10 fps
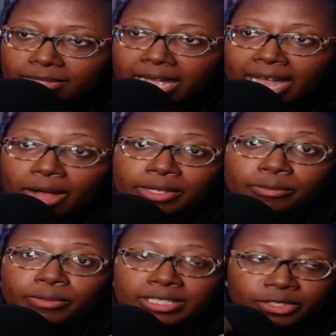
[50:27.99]
How he
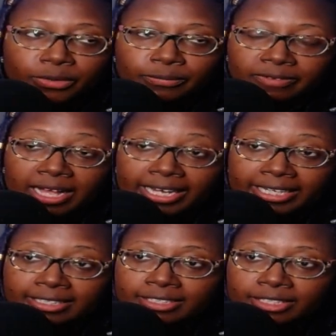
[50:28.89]
went to go
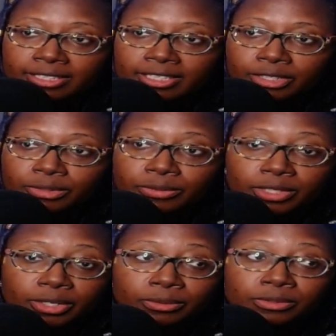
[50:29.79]
find
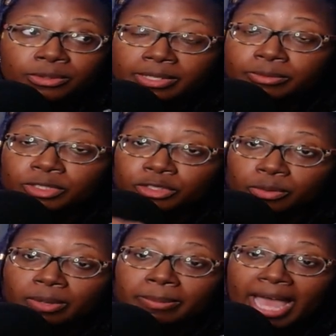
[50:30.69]
Eun-ho so he would
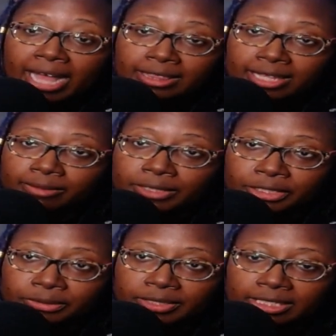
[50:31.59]
show up at that
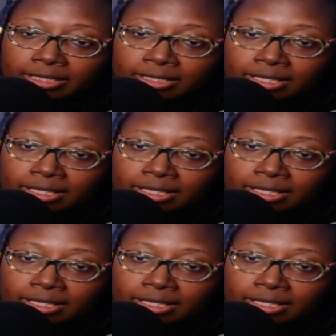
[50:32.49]
reunion